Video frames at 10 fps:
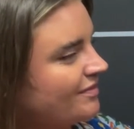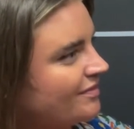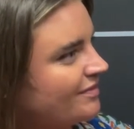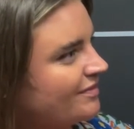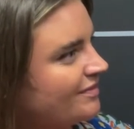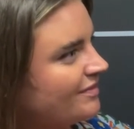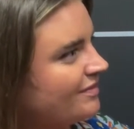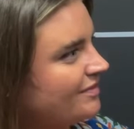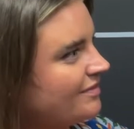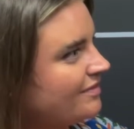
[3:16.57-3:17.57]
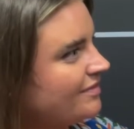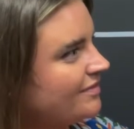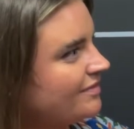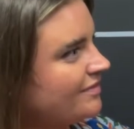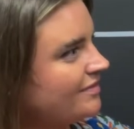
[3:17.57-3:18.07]

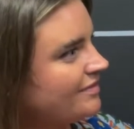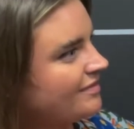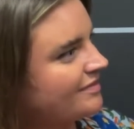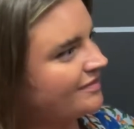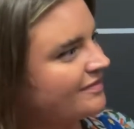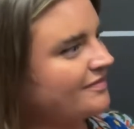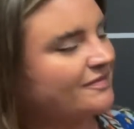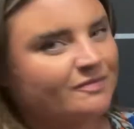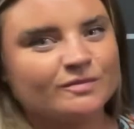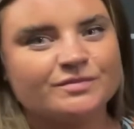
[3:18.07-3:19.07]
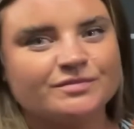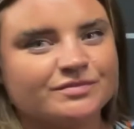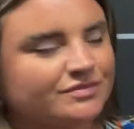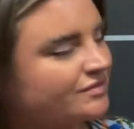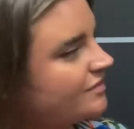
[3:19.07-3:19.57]

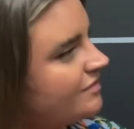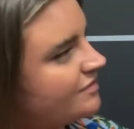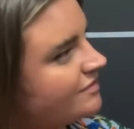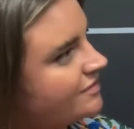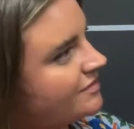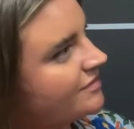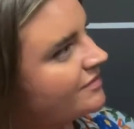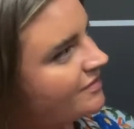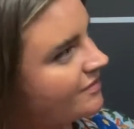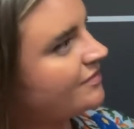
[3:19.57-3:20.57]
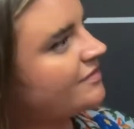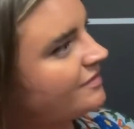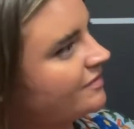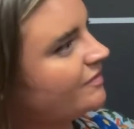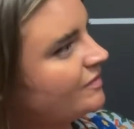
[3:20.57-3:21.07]

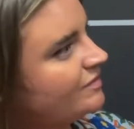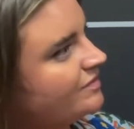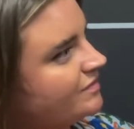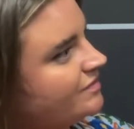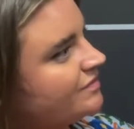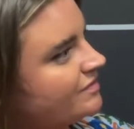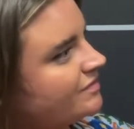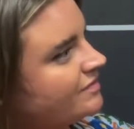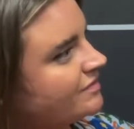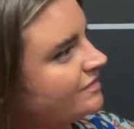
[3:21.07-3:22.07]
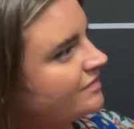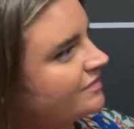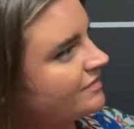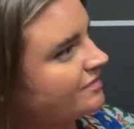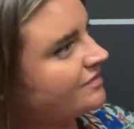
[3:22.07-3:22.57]

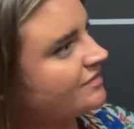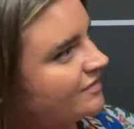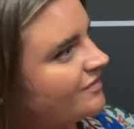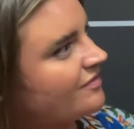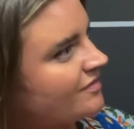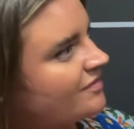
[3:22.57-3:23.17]
The person shown says nothing.